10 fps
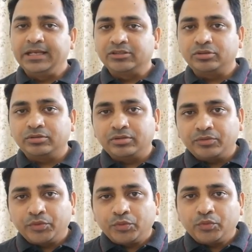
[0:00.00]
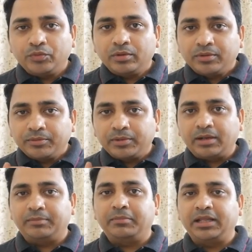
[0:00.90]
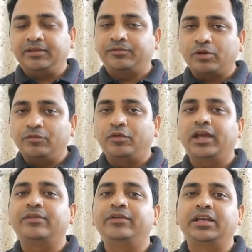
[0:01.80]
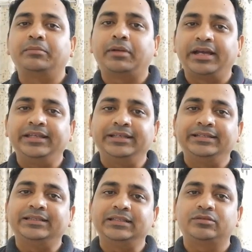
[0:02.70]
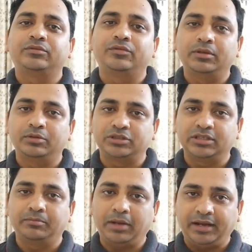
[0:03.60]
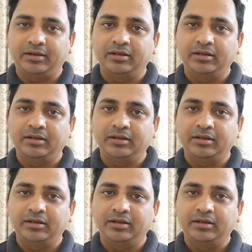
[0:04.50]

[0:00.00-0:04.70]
So like from where we can buy this web hosting plan?